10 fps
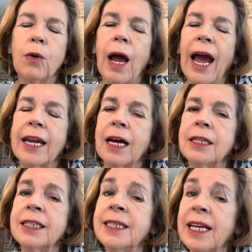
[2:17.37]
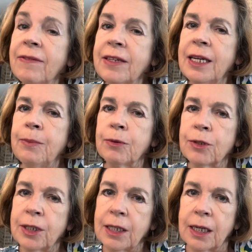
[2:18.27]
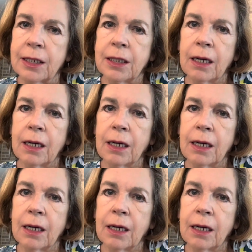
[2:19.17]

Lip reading: had a 70%